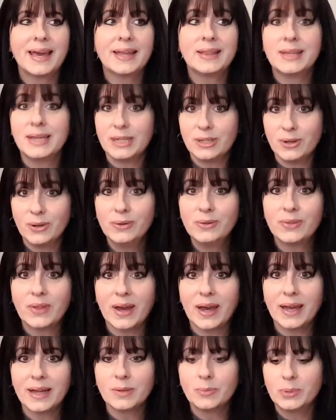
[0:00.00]
They know
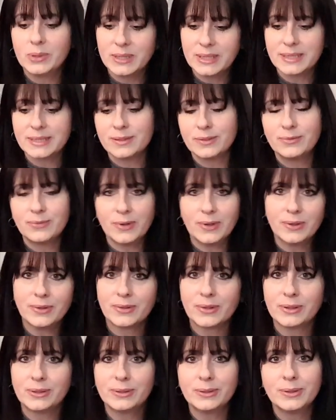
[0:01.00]
that, but they still follow
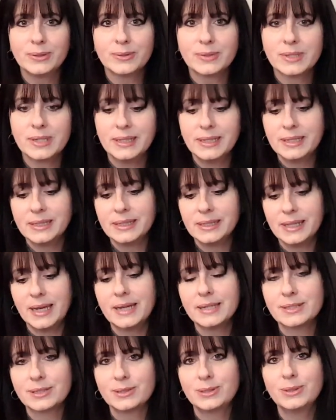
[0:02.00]
the clues, and then the
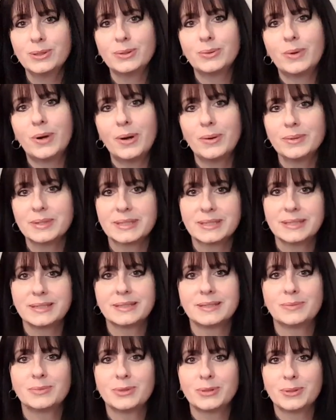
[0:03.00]
last clue always
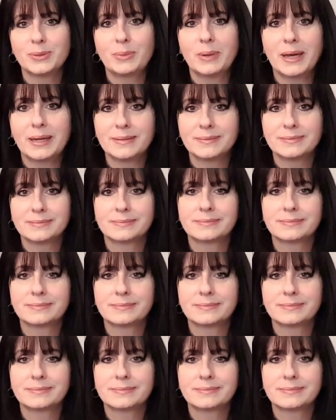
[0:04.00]
leads them to their bed.